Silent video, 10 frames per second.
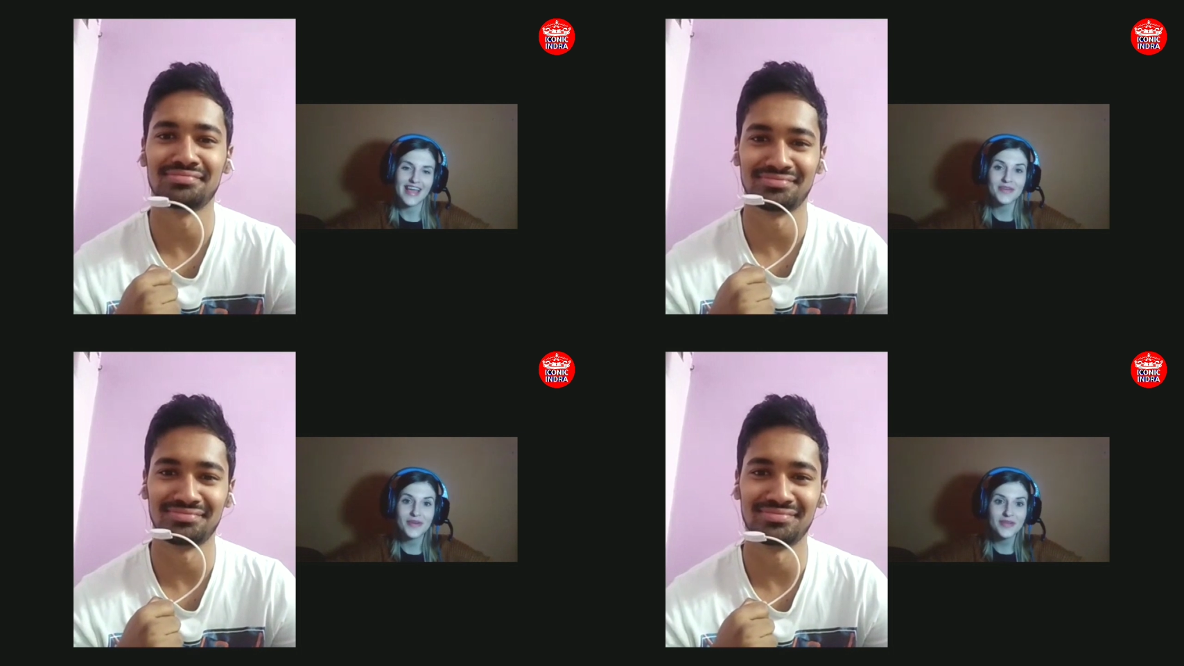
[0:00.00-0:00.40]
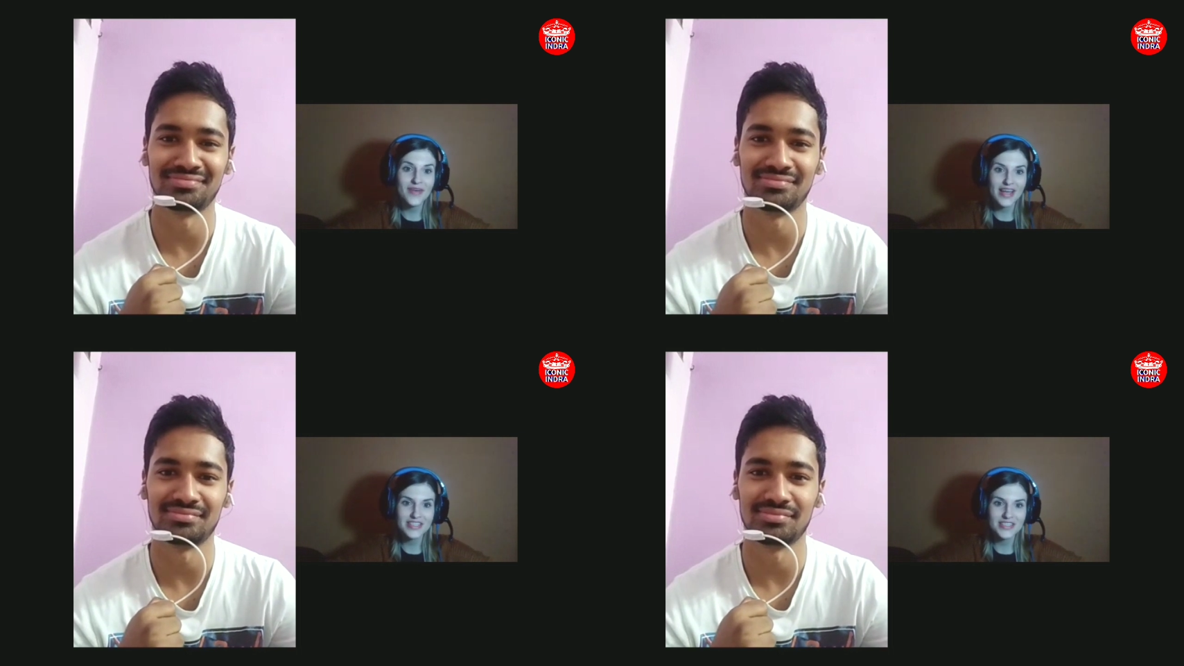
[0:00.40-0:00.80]
Speaker 1: And what
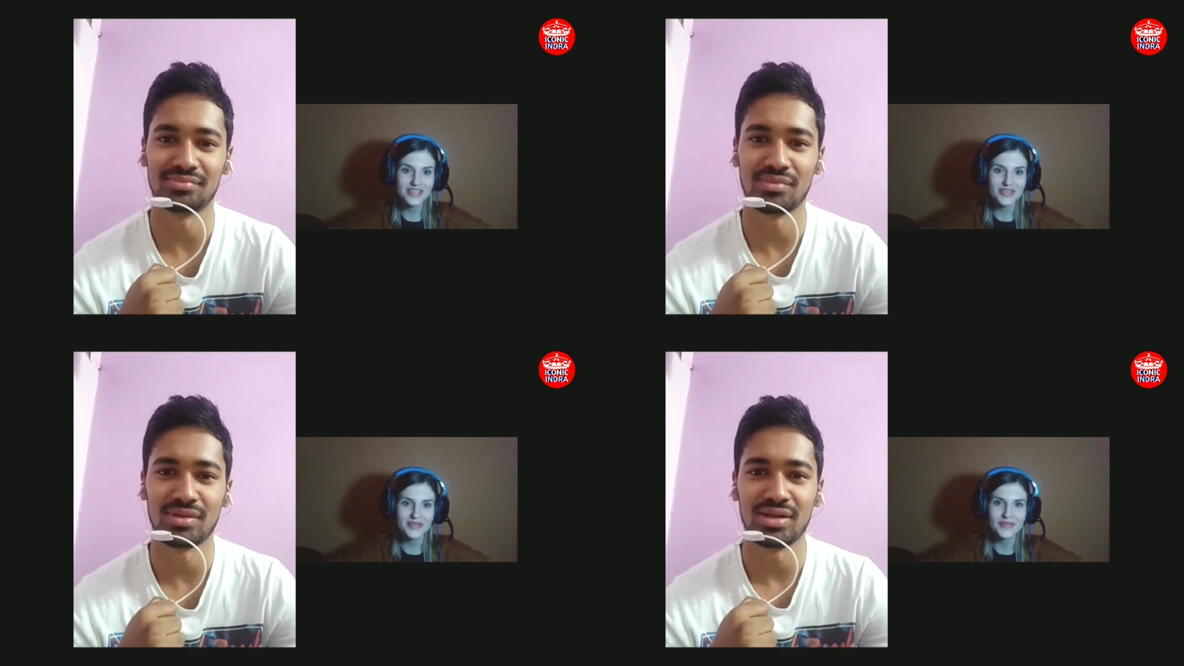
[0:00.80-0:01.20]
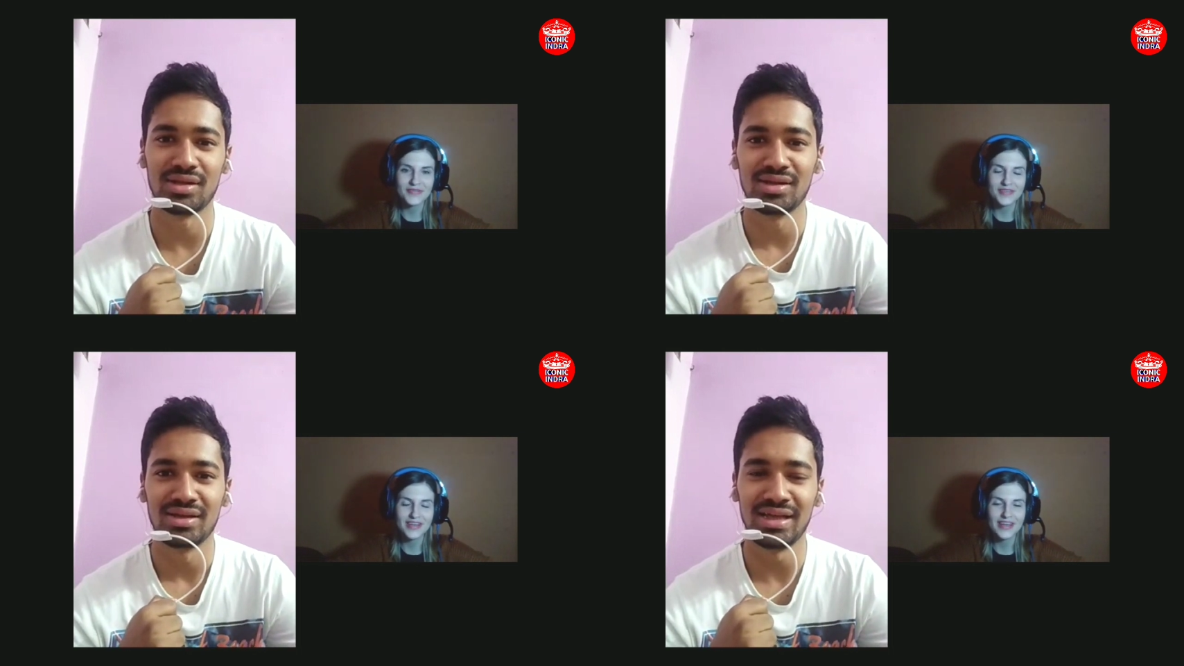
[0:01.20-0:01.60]
about you?
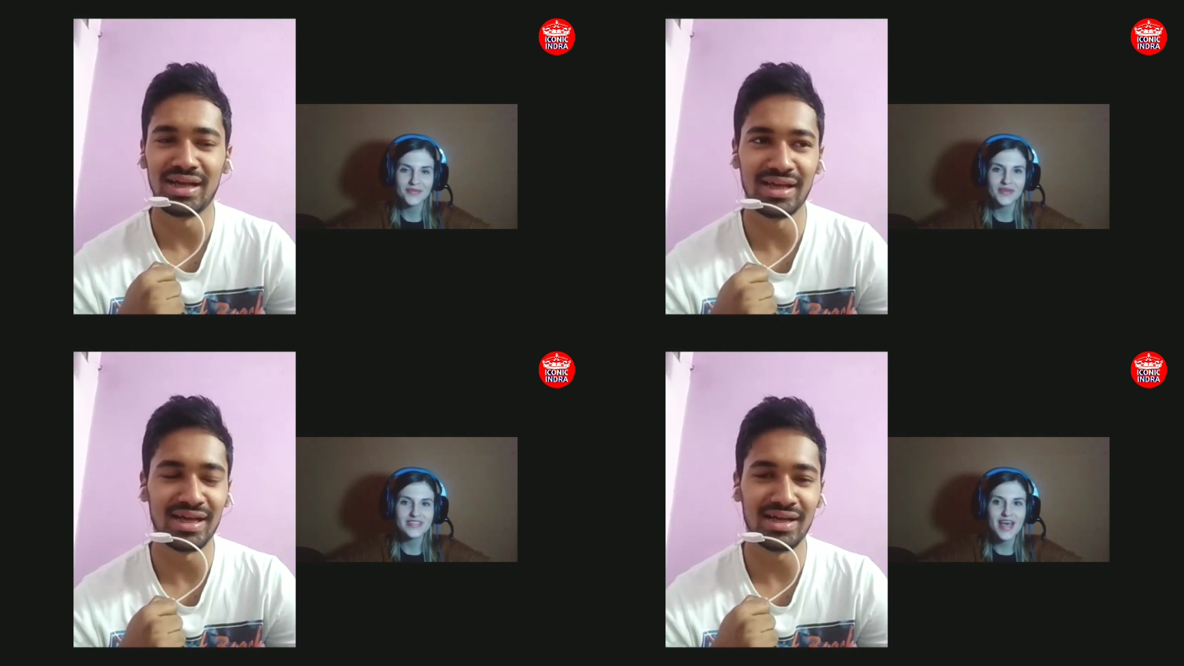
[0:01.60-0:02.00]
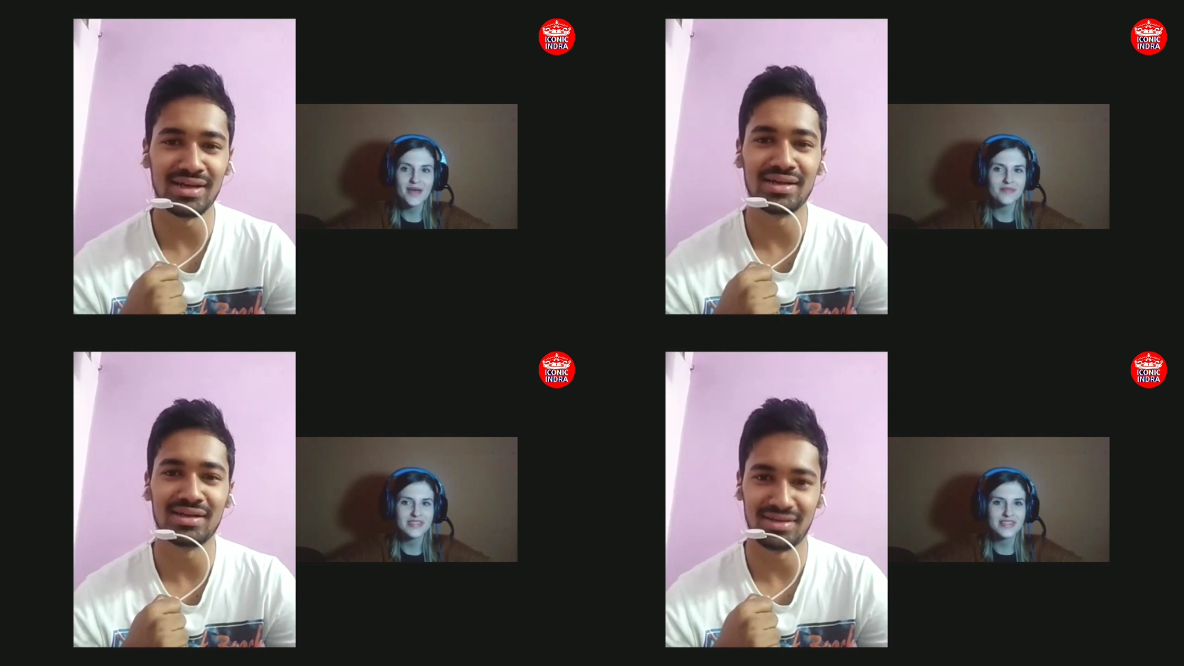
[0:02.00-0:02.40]
Yeah. What
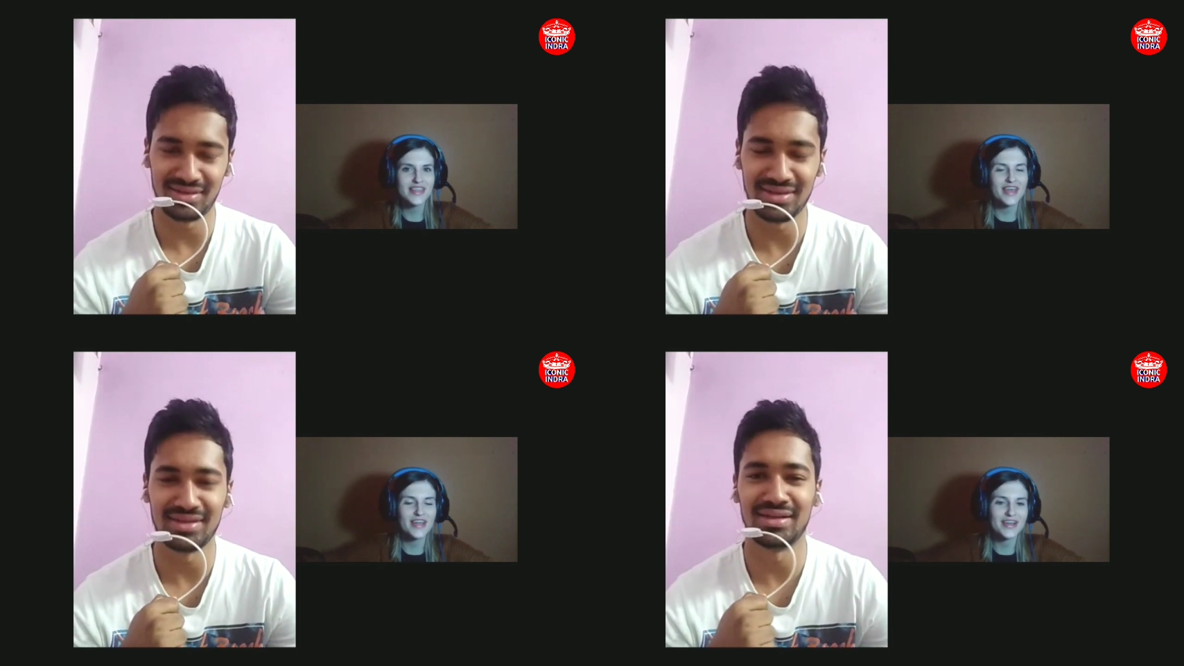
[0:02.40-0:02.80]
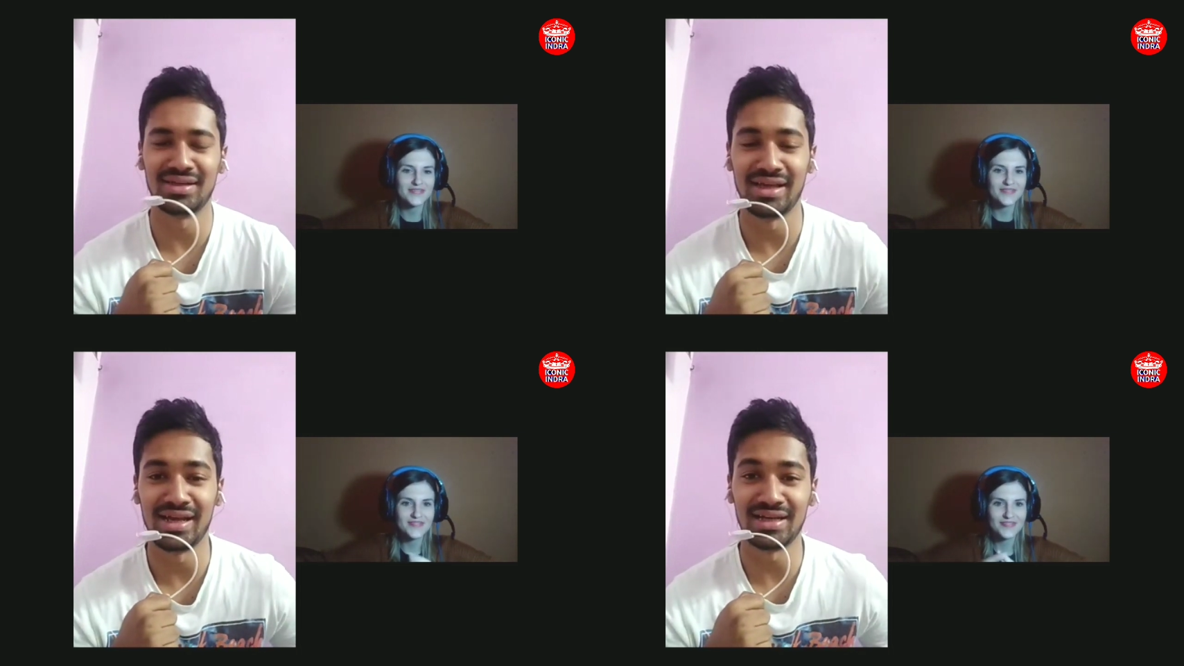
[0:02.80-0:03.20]
time is it there?
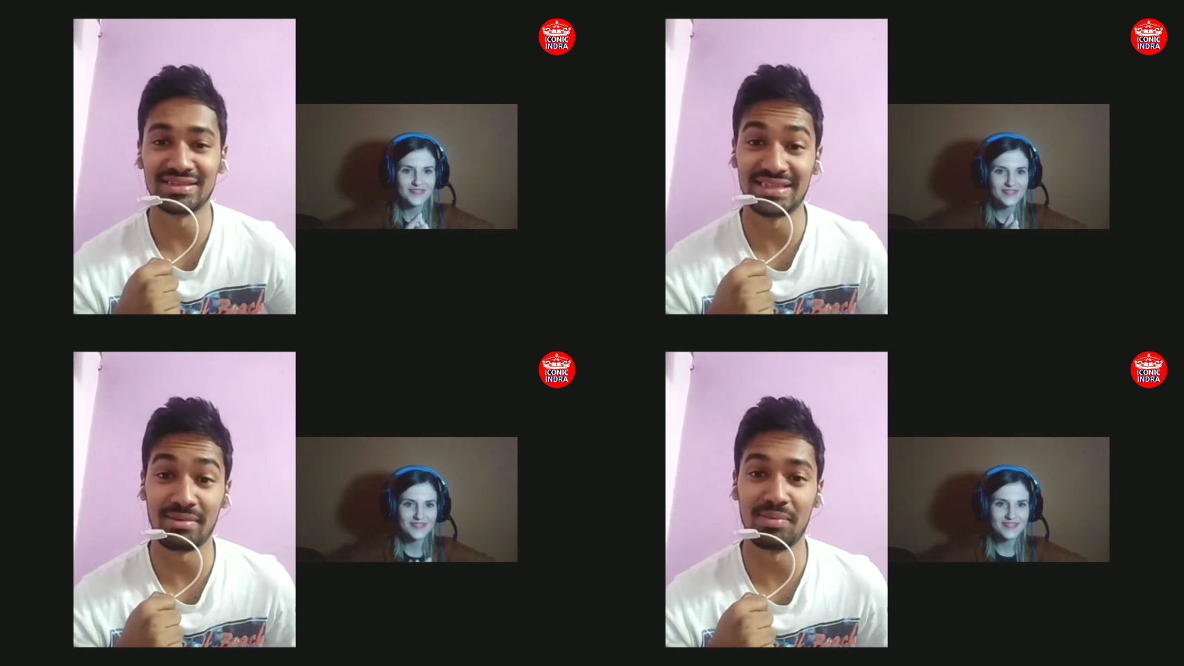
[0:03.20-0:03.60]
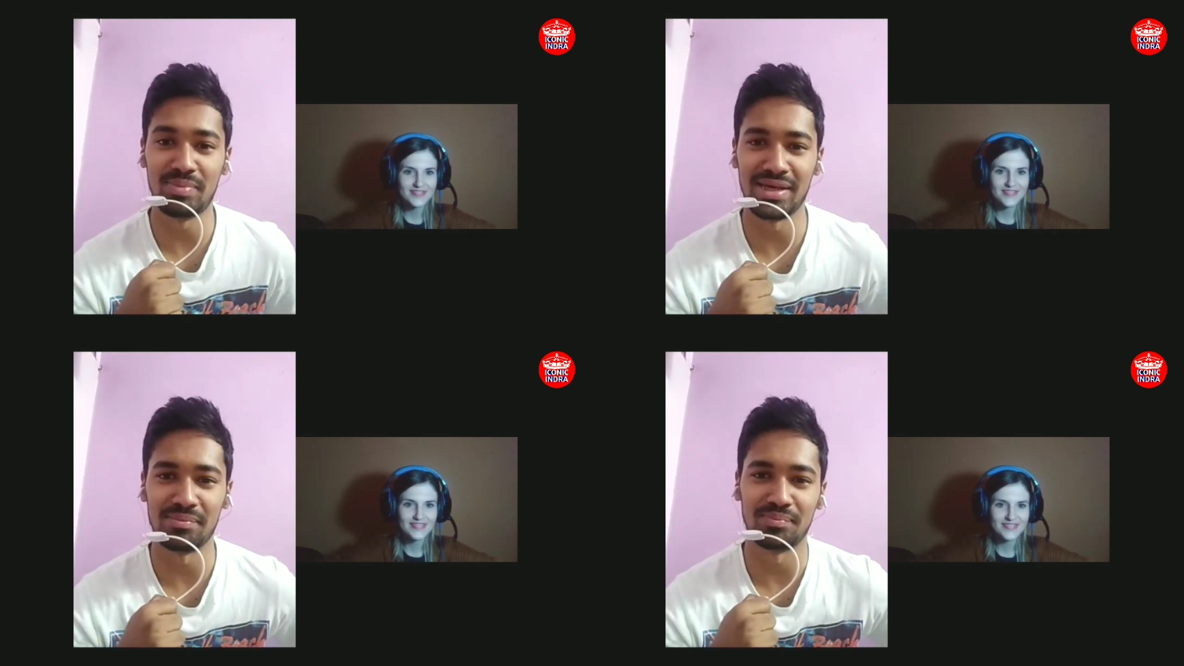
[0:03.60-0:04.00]
Speaker 2: Here, 7
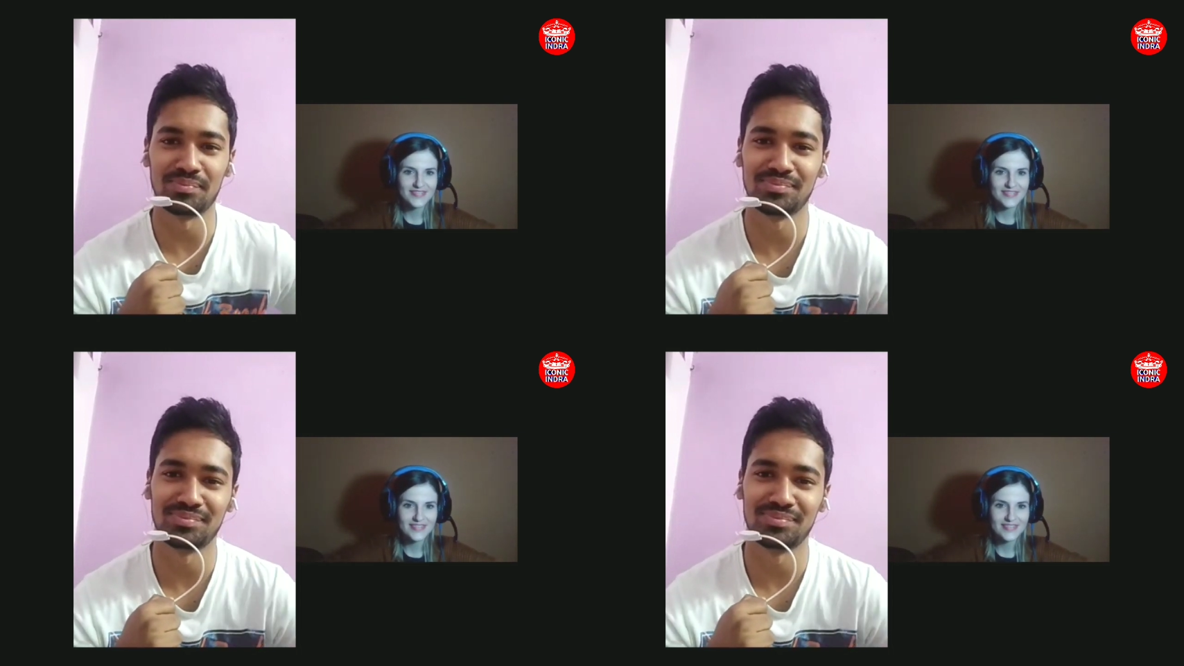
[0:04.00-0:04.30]
p.m.